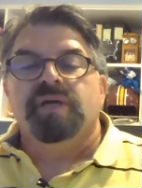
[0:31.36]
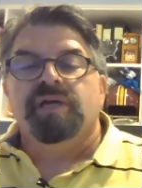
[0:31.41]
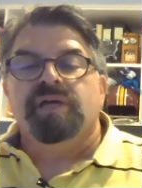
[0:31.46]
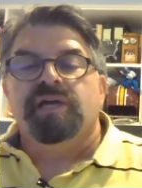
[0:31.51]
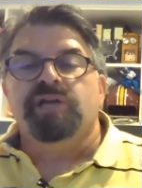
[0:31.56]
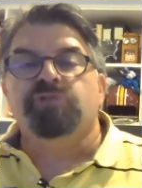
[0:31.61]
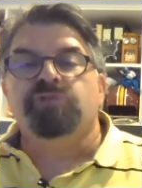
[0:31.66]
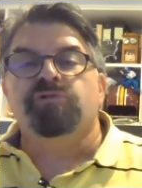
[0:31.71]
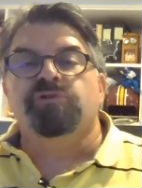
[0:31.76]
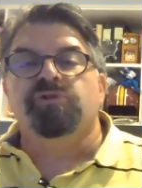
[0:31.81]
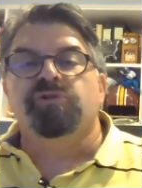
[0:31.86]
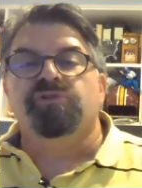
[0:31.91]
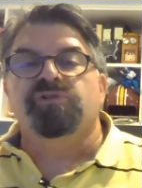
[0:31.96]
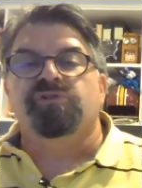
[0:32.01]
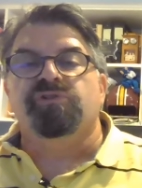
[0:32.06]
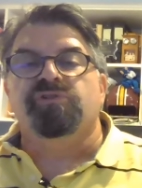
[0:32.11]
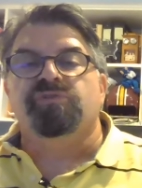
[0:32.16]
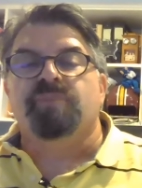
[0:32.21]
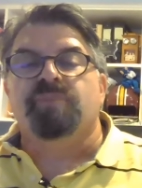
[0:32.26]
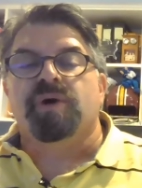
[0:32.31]

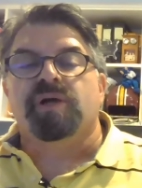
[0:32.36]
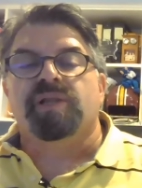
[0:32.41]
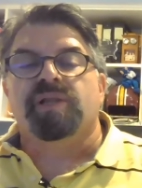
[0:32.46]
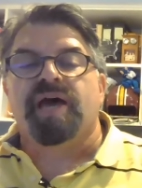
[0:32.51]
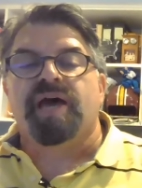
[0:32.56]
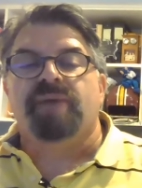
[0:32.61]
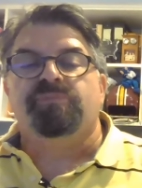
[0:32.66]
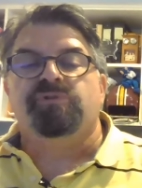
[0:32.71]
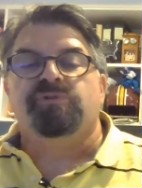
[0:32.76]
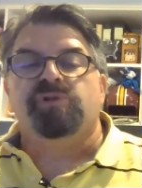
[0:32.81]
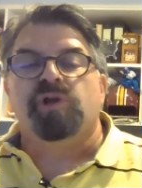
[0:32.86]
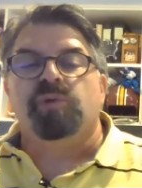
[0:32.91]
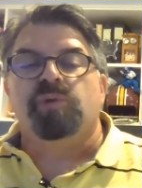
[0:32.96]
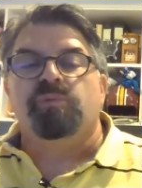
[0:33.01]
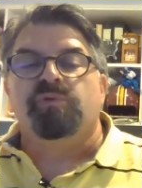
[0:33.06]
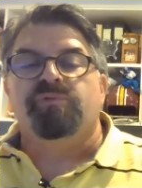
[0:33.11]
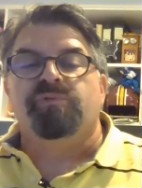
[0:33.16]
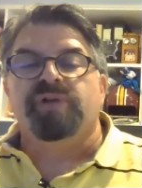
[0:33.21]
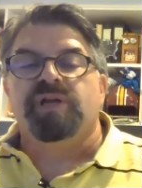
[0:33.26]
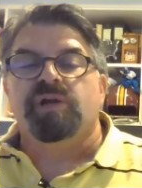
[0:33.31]
introducing SmartLab's
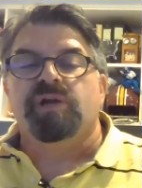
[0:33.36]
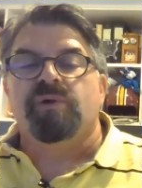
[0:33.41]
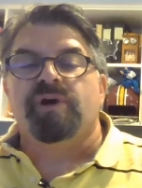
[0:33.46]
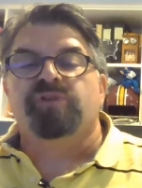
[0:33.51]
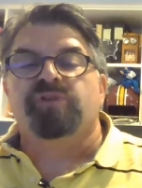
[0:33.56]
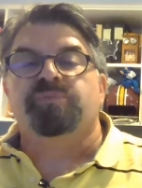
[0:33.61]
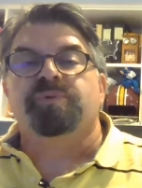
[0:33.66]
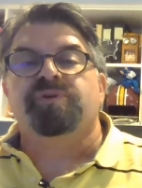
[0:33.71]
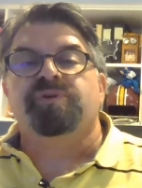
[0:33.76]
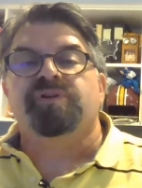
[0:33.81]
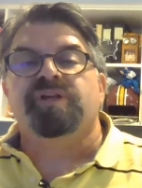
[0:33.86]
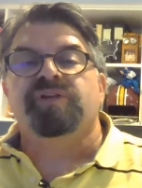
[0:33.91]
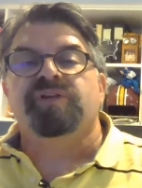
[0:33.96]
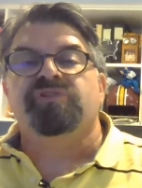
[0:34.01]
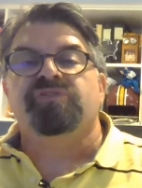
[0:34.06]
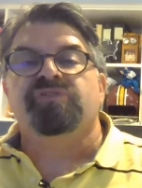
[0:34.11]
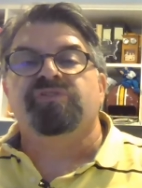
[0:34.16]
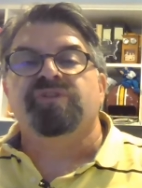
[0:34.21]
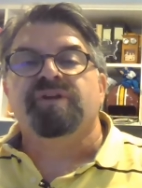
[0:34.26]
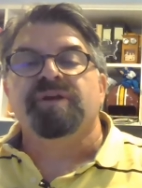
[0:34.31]
global video
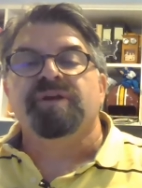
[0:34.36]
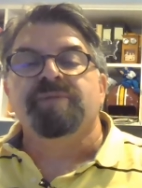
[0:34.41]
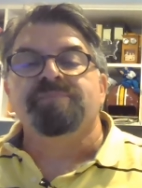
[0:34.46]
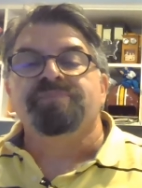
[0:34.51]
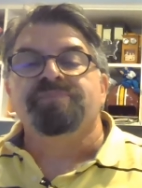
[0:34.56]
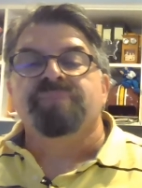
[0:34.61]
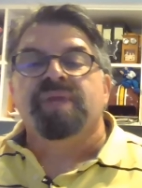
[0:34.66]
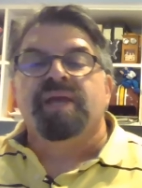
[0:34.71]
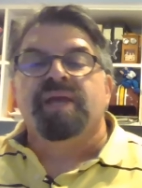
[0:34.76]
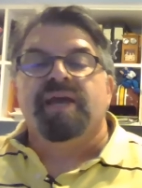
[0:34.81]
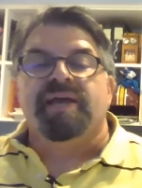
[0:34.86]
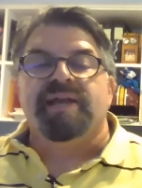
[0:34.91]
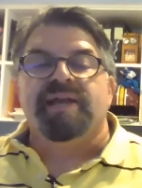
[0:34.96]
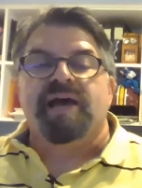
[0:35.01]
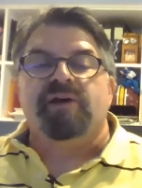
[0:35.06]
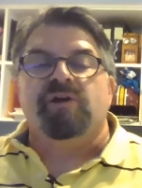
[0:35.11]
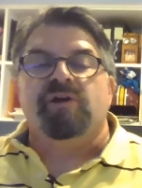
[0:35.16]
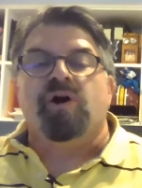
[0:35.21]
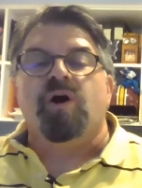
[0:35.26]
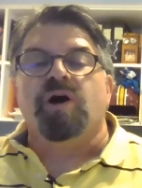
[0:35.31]
expertise and
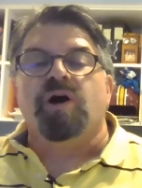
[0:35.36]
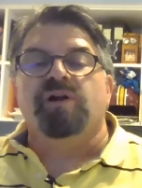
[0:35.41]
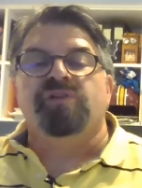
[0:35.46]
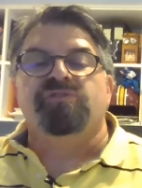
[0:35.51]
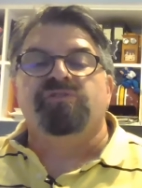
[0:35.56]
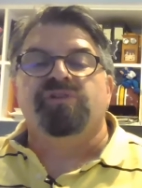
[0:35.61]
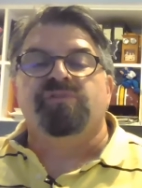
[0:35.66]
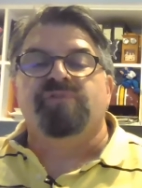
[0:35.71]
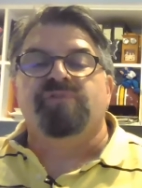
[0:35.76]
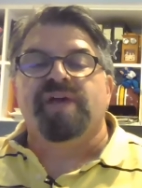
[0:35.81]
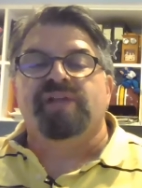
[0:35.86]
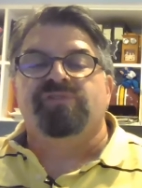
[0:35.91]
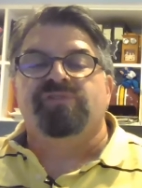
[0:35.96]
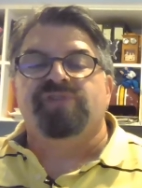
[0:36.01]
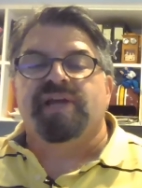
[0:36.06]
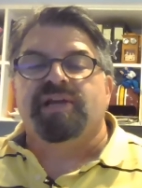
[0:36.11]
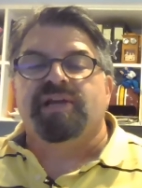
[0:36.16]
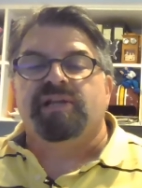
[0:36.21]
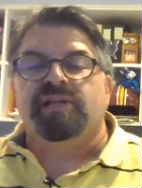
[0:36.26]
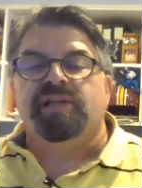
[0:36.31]
how to harness advanced
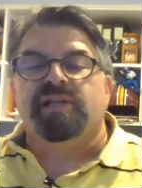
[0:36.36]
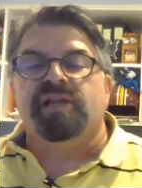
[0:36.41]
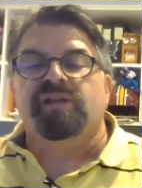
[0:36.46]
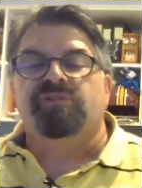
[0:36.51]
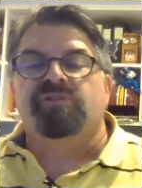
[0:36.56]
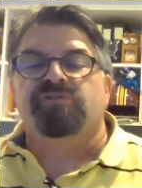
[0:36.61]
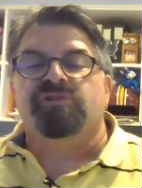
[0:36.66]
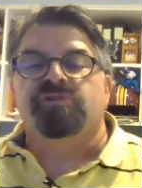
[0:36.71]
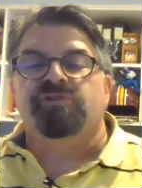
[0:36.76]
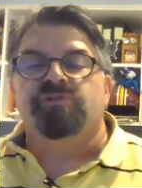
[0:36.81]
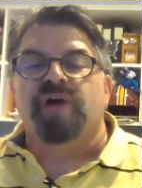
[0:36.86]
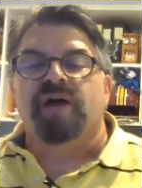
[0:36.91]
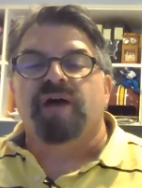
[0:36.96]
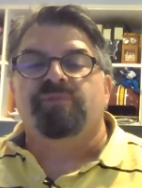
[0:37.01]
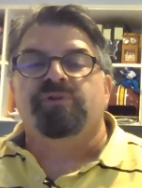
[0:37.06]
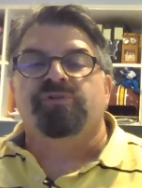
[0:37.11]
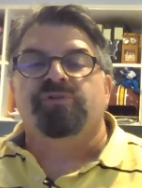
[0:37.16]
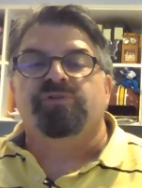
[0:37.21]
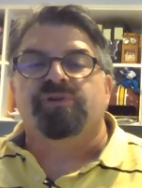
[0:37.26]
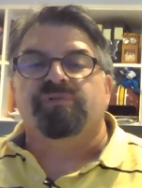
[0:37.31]
analytics to drive
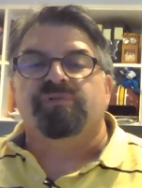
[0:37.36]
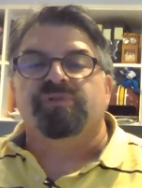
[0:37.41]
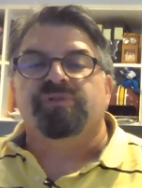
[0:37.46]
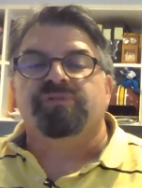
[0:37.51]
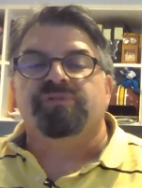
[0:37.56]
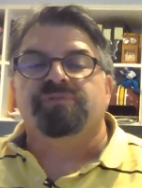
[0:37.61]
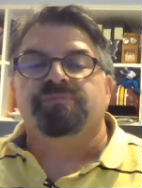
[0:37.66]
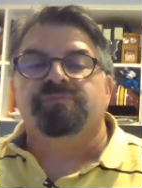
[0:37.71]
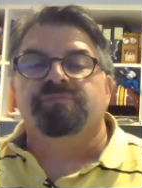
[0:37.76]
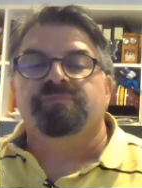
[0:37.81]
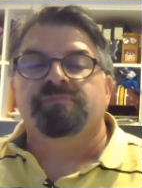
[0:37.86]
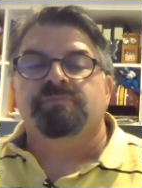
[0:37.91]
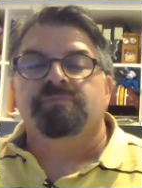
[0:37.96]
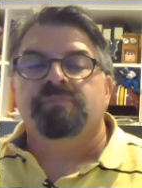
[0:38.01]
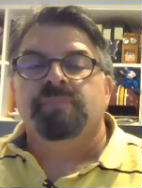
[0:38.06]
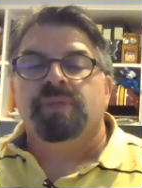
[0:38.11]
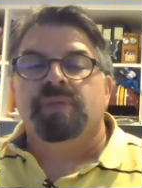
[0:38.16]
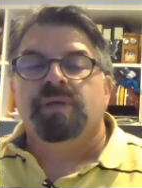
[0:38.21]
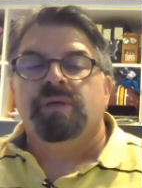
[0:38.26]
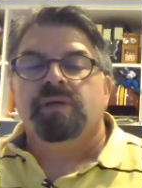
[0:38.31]
your service.
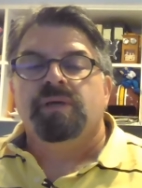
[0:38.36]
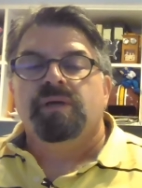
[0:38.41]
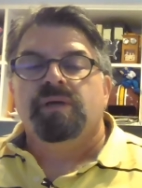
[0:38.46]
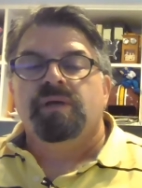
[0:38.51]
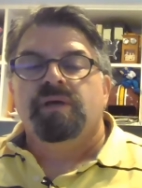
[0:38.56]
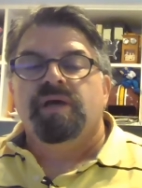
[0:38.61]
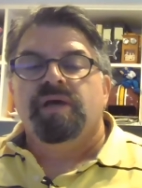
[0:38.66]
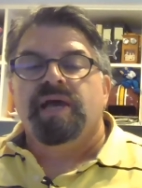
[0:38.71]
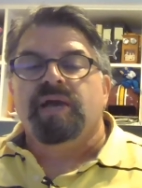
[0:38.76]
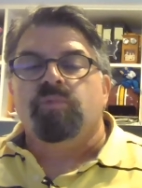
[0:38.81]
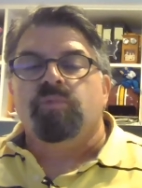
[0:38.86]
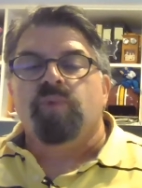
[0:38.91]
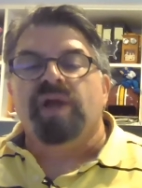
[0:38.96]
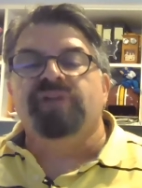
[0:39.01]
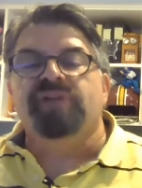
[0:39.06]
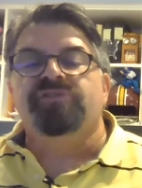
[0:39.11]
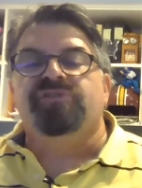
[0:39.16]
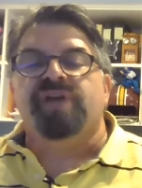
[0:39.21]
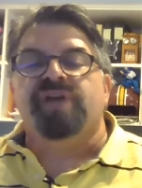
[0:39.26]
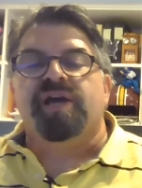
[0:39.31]
And
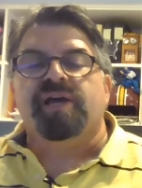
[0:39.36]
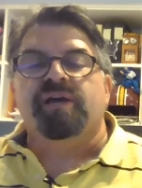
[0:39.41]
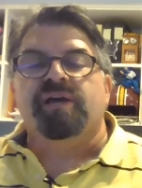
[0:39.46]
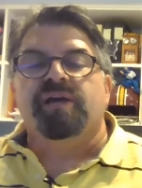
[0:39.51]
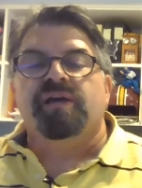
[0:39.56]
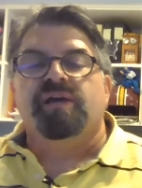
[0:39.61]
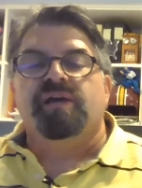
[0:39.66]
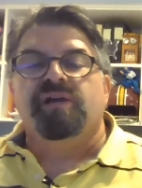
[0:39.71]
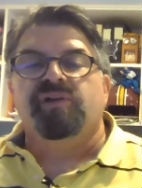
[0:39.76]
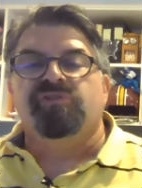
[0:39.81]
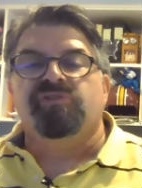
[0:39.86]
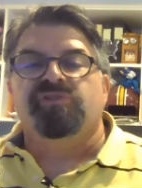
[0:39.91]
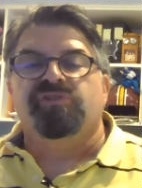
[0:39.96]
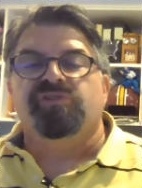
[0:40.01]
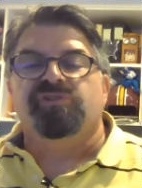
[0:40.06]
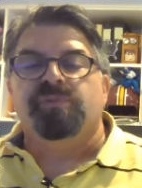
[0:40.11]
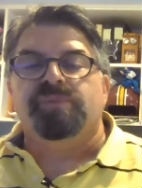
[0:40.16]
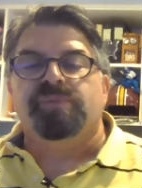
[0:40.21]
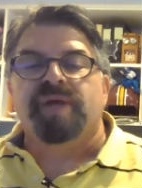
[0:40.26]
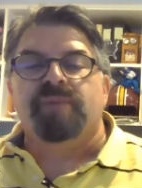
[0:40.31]
Wednesday is the
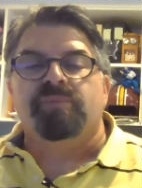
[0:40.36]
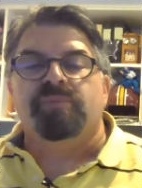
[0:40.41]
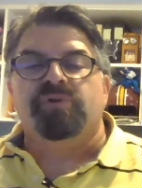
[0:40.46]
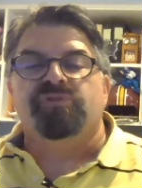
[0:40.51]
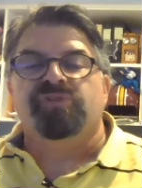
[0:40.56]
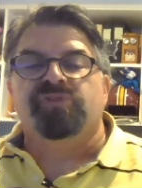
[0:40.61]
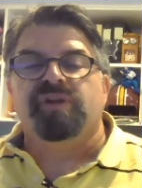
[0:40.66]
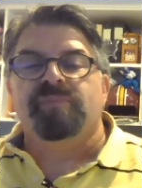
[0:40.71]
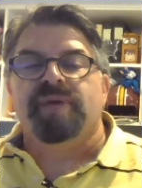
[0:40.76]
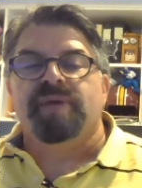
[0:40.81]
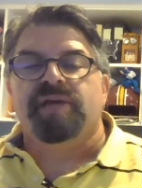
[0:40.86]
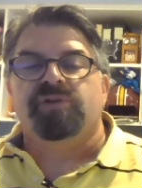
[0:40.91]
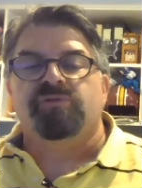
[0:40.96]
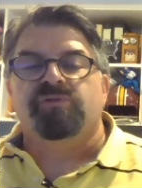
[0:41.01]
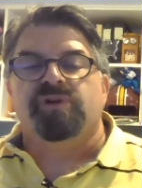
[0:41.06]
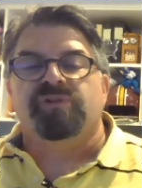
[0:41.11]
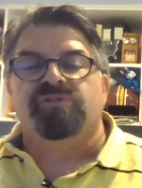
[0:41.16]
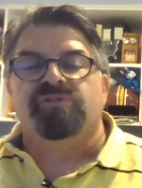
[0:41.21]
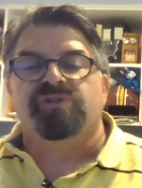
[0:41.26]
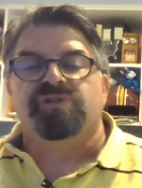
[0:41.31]
September C-band
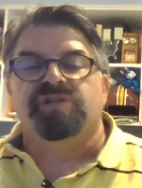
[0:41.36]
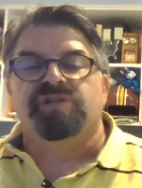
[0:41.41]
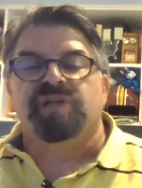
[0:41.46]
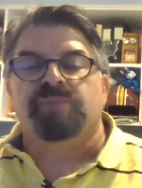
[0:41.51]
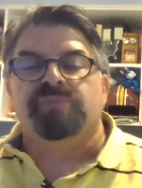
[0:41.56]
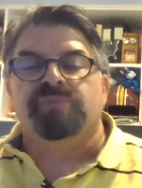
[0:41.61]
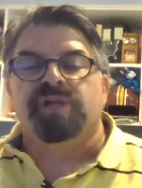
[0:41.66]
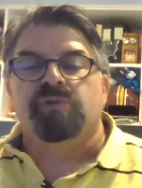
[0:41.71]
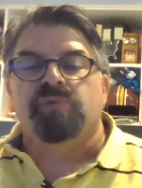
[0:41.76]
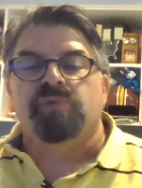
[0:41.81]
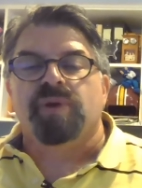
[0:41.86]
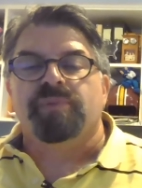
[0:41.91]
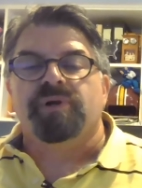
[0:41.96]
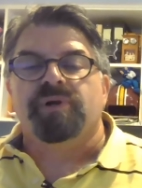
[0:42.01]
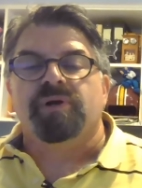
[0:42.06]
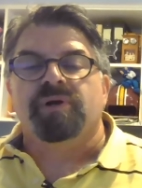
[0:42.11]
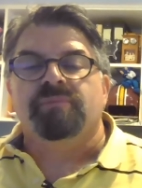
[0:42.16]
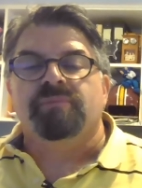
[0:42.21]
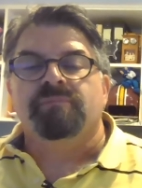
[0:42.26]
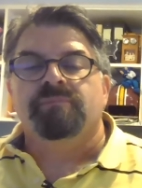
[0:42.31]
transition update webinar.